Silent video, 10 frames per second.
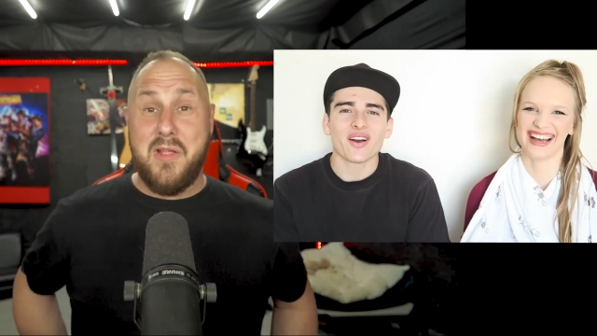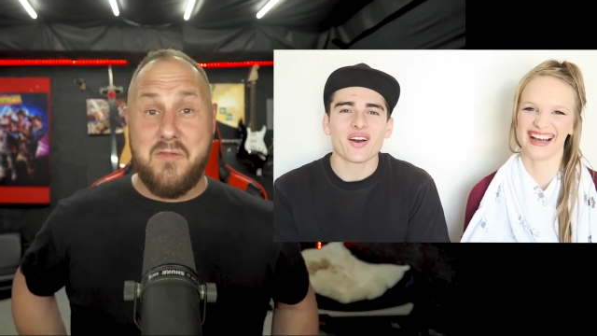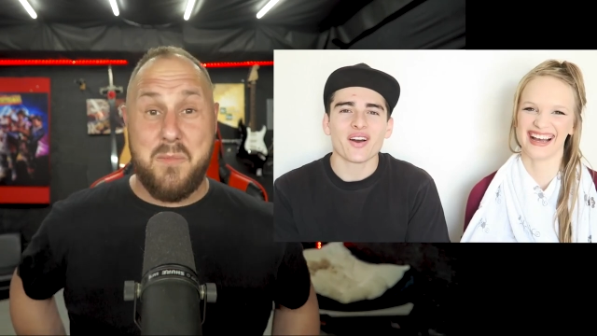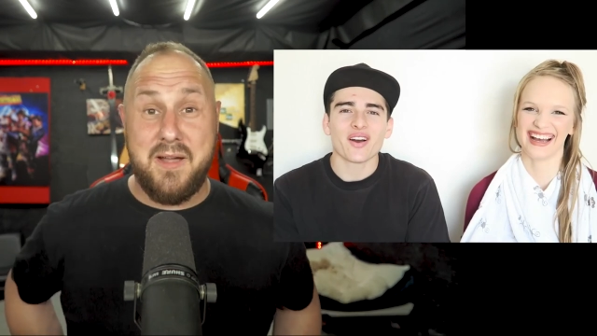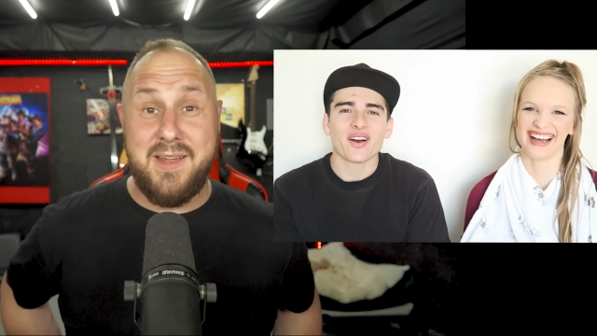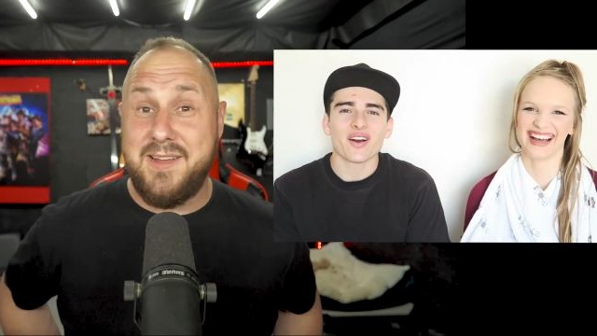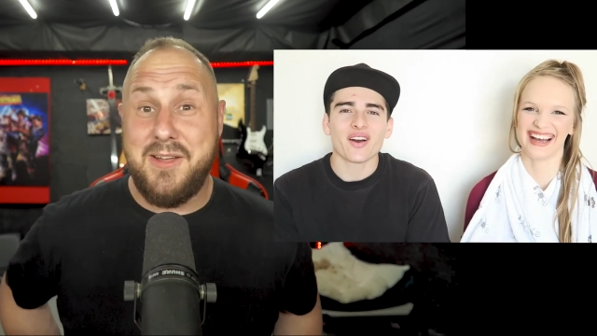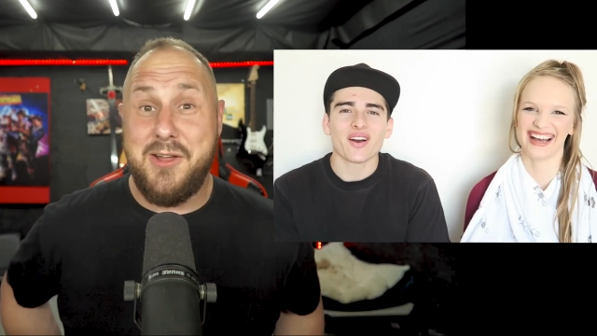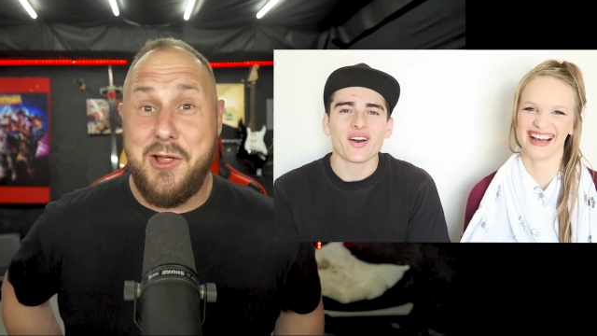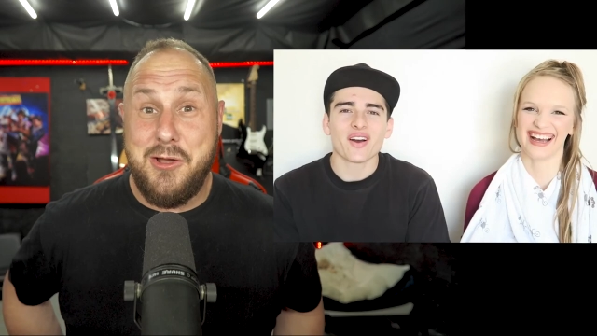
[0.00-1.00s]
Speaker 1: everybody.
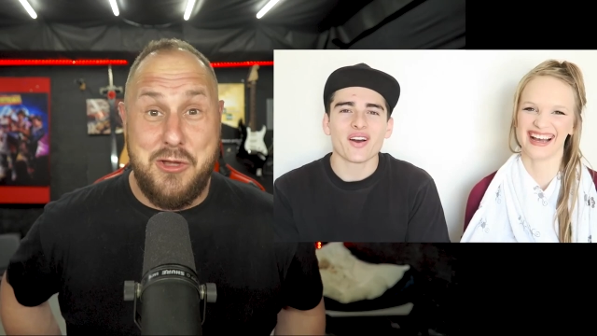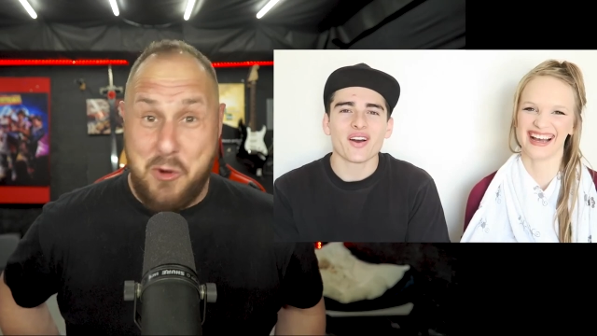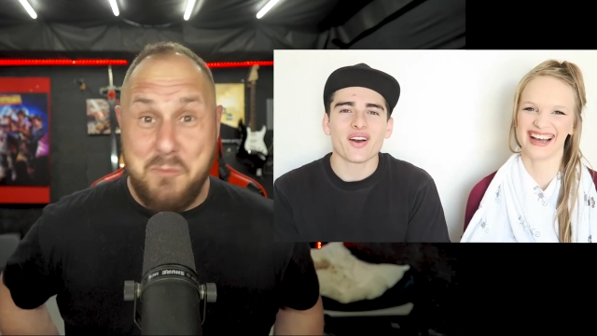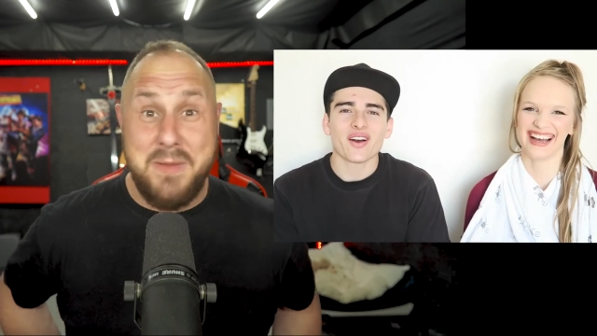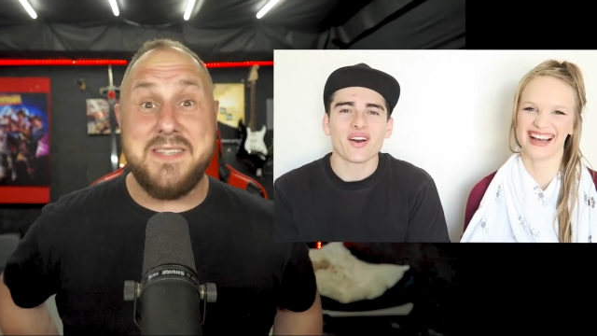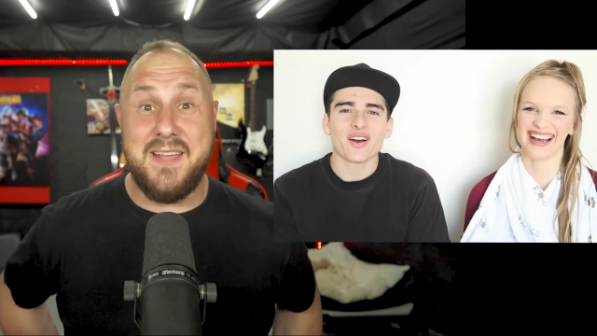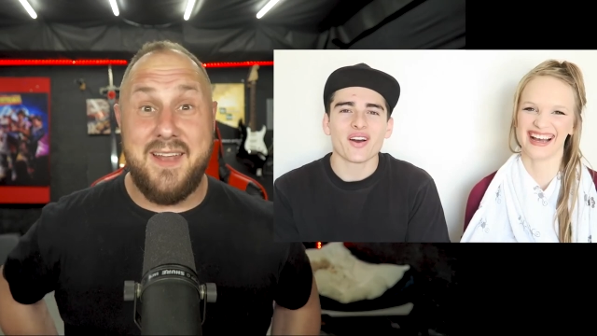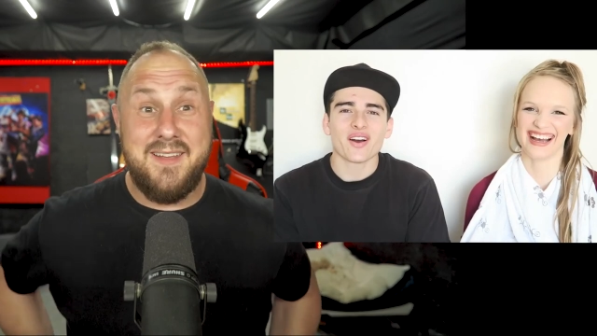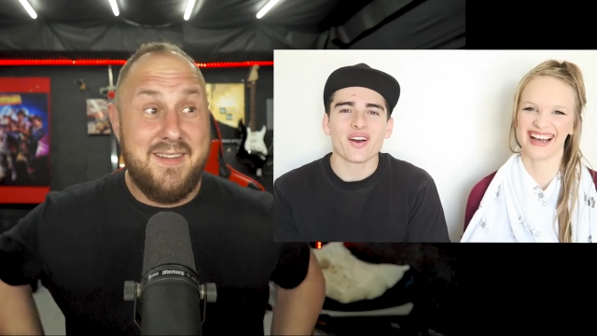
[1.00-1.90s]
Don't miss it.